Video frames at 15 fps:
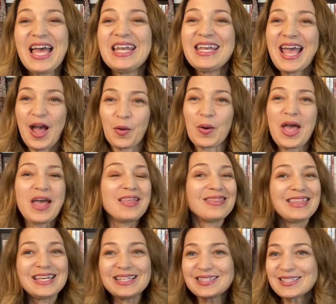Now,
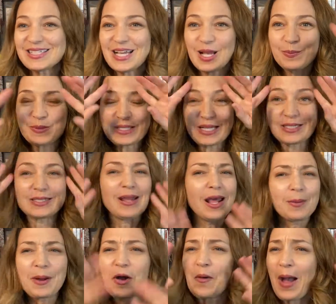these tips, it's not
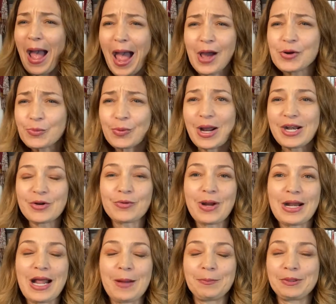about how to write a
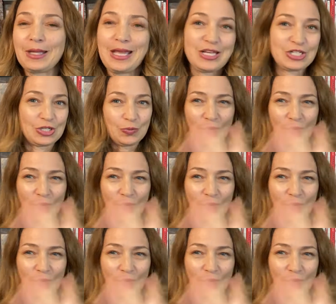grant application.